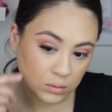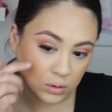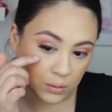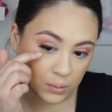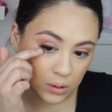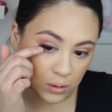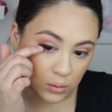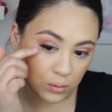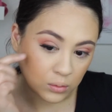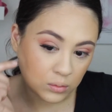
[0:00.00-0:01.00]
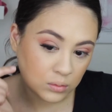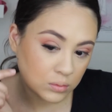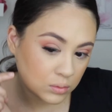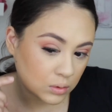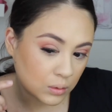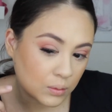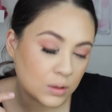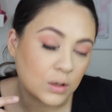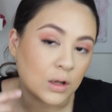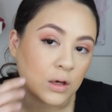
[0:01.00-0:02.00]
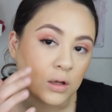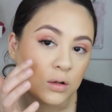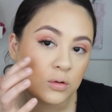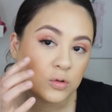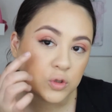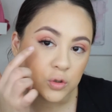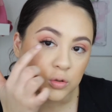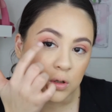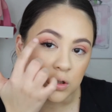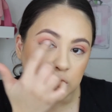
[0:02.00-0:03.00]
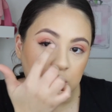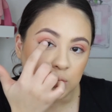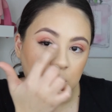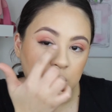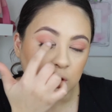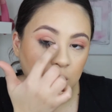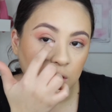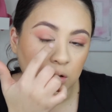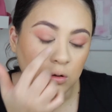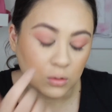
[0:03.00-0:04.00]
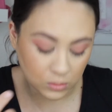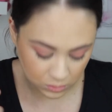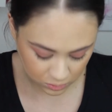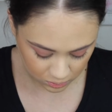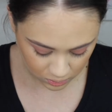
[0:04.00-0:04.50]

Here we go. I want it like a little short, not too much in the inner corner.